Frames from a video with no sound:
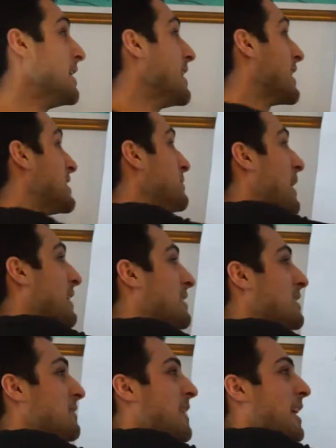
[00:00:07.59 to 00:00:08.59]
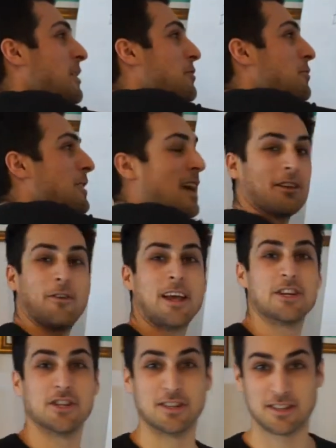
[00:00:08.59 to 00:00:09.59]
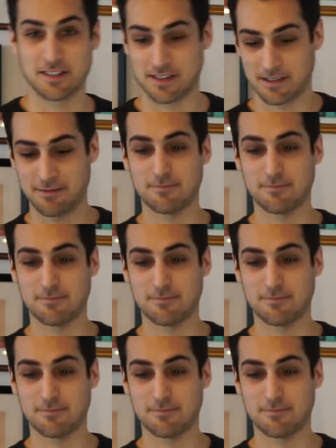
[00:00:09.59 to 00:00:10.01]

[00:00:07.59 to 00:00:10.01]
expected value calculations.